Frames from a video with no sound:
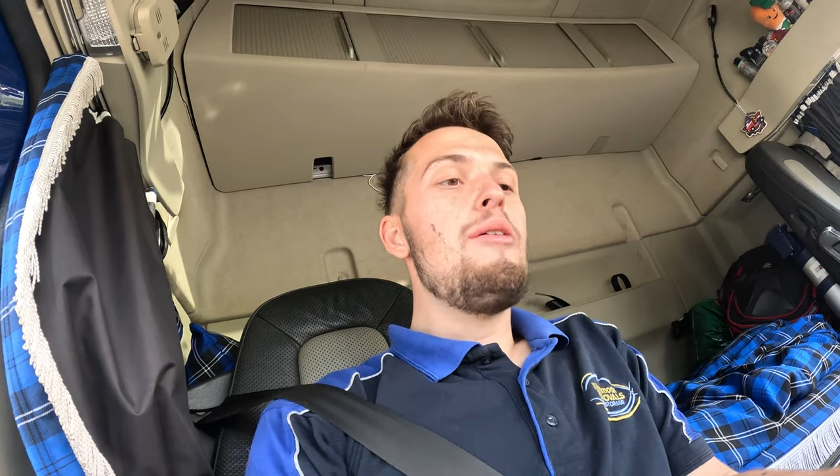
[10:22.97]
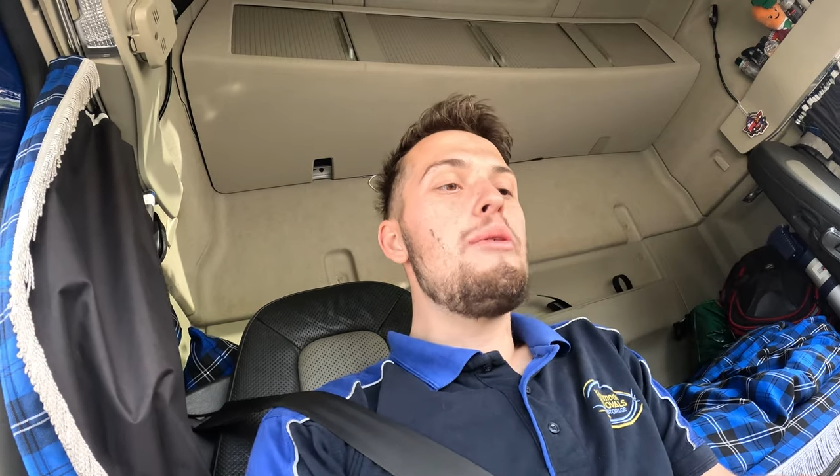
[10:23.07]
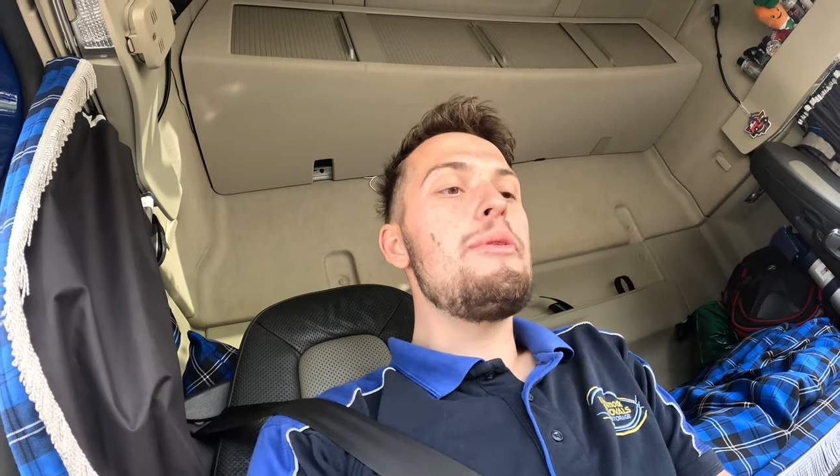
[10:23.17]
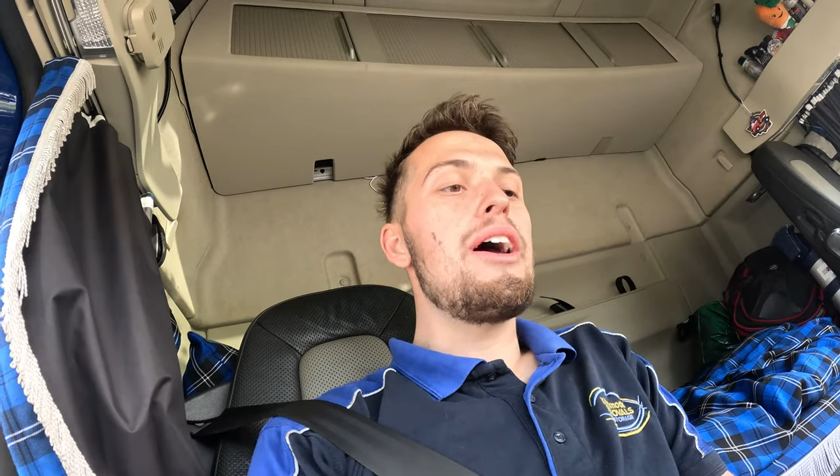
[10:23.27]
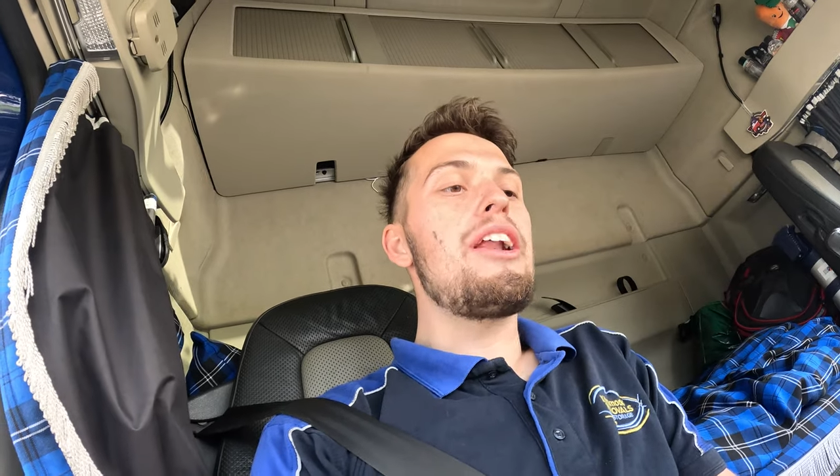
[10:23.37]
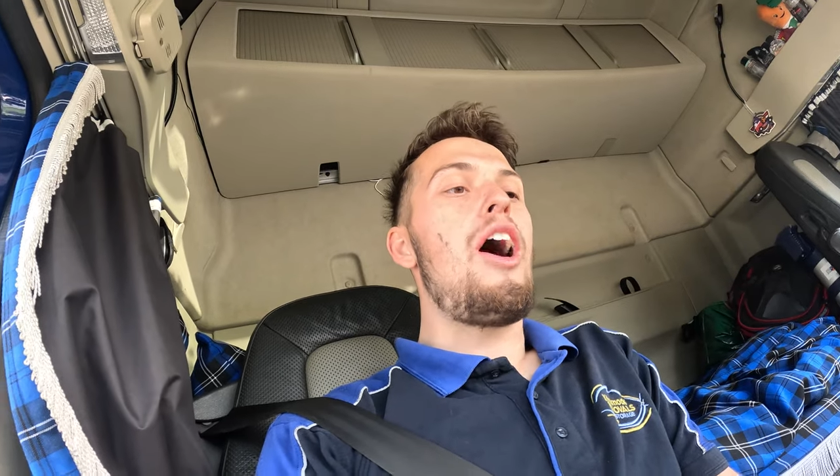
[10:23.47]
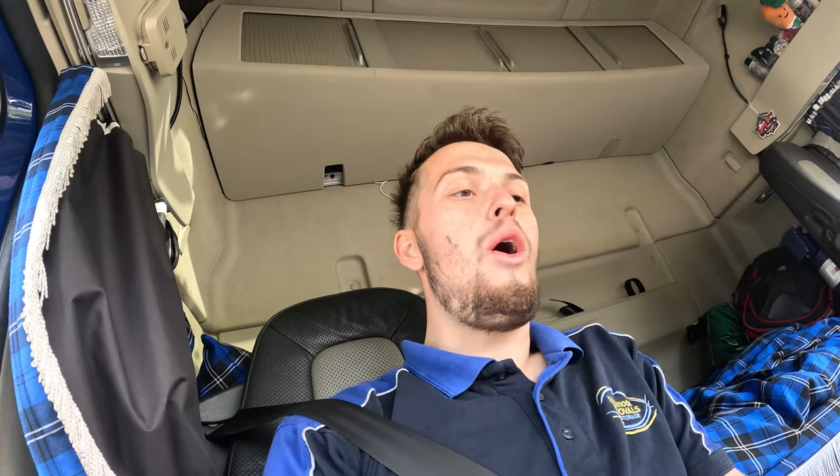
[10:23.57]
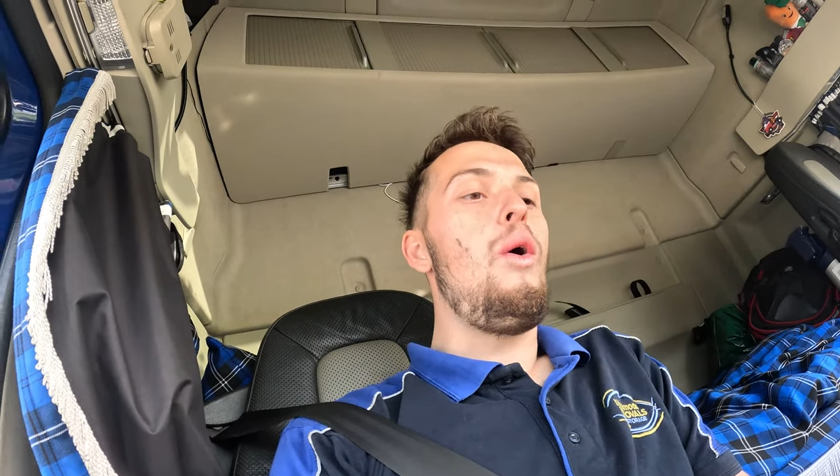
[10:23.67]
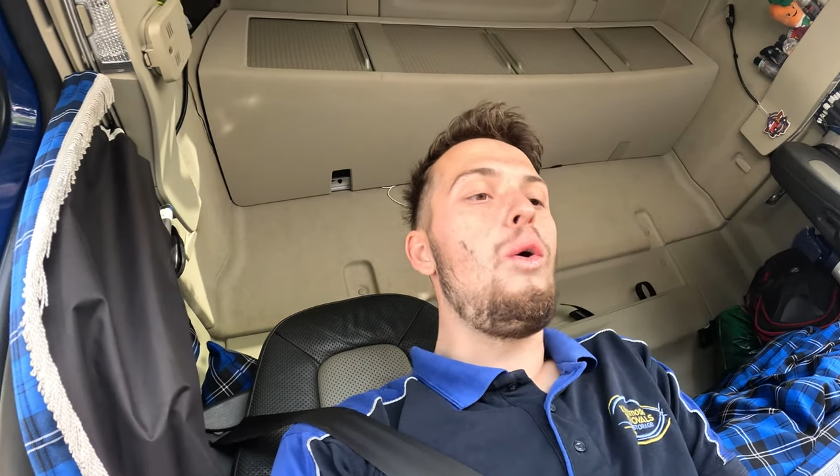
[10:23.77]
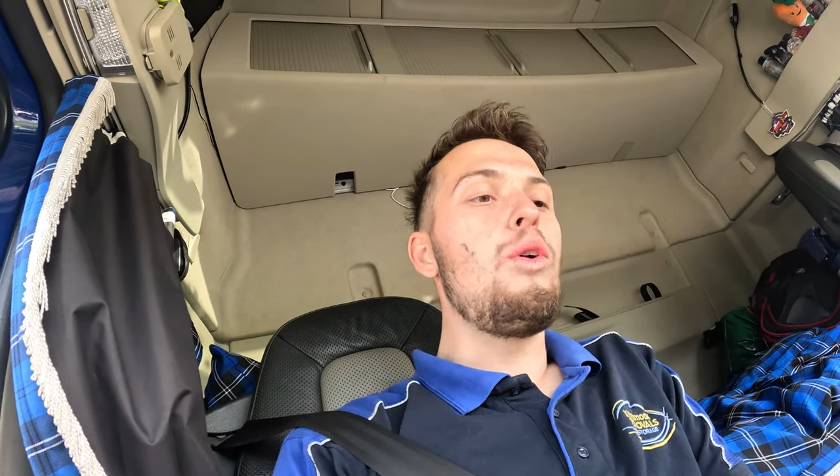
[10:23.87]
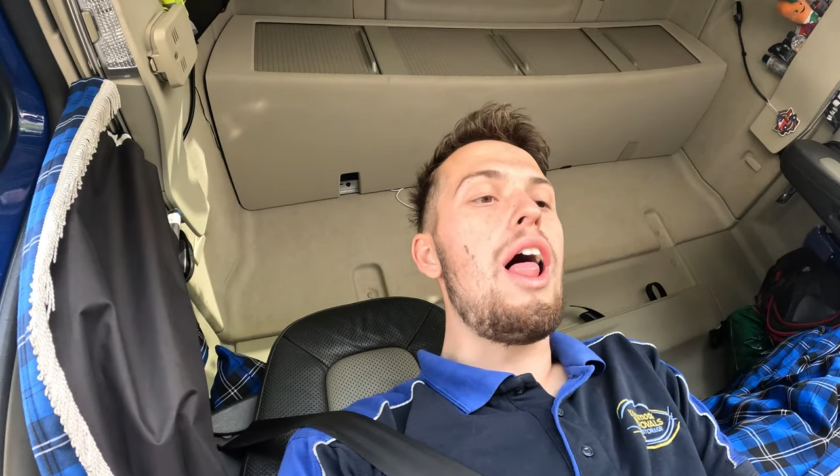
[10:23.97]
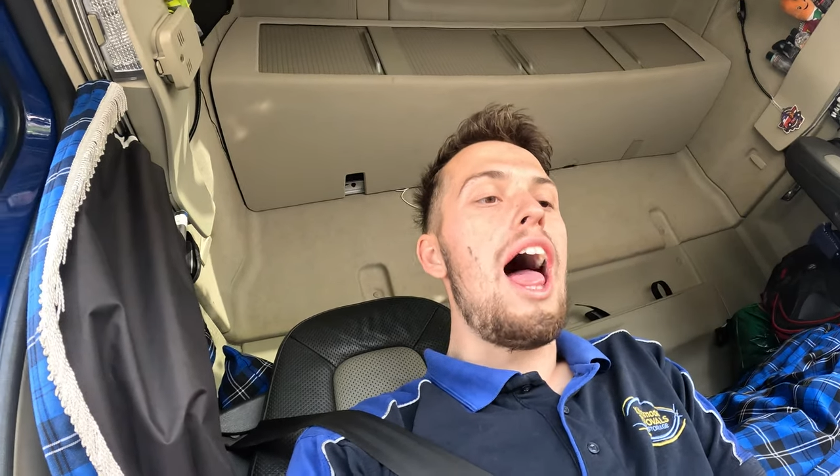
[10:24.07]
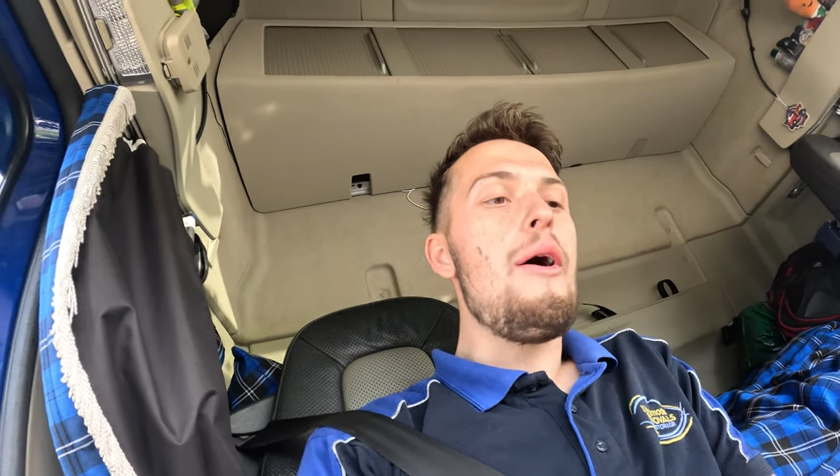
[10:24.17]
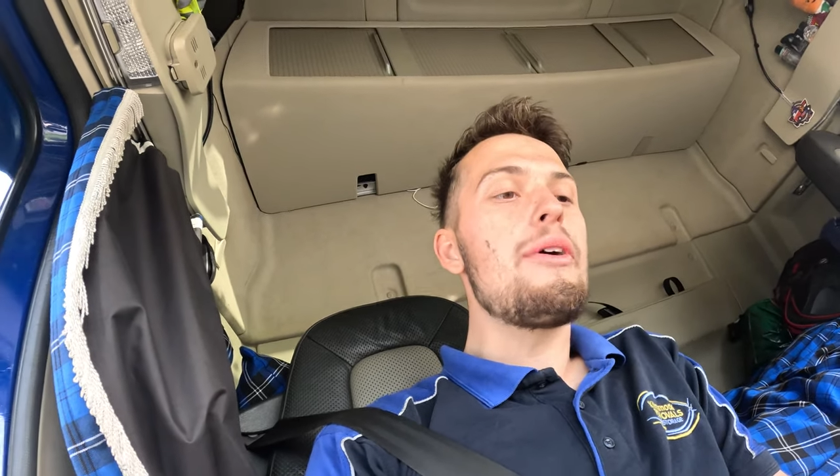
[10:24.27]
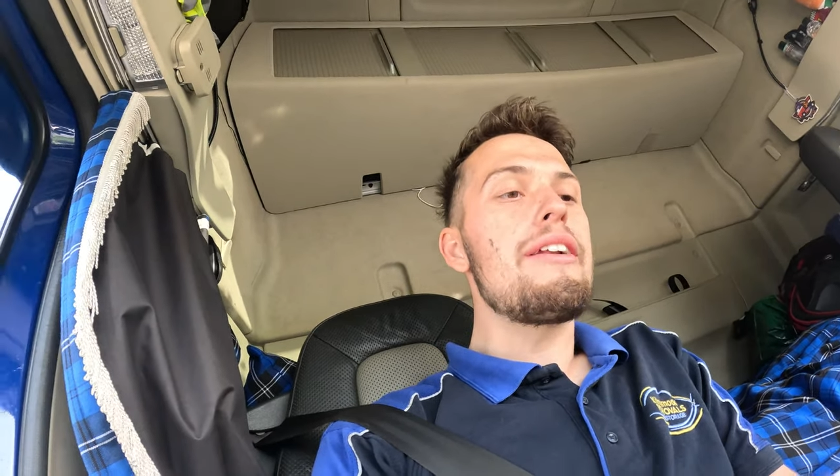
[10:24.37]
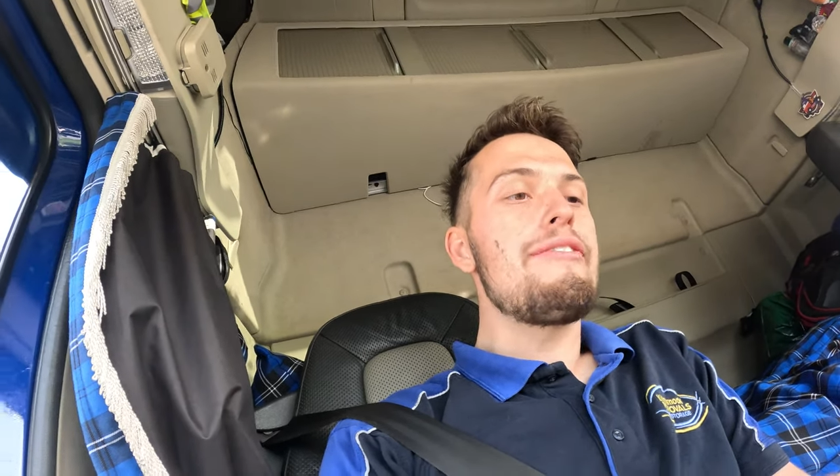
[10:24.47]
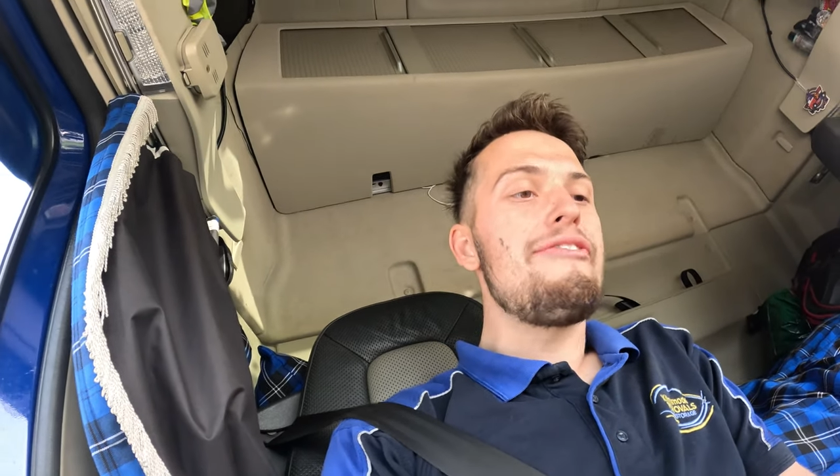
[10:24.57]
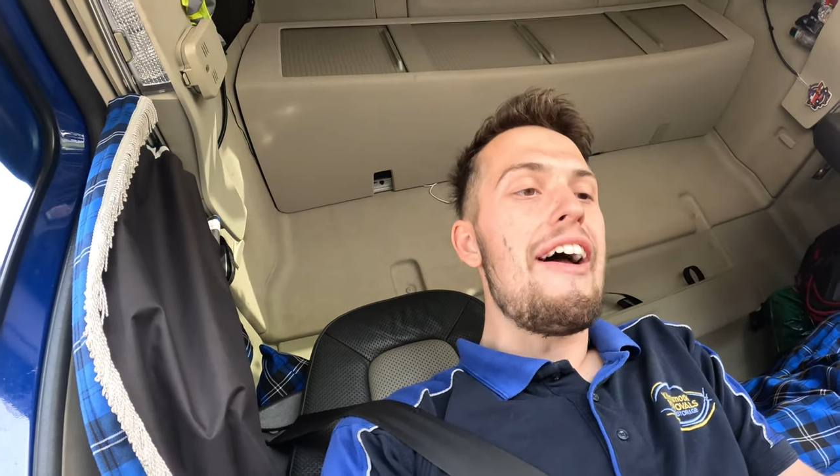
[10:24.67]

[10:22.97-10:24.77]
but we are a whole hour and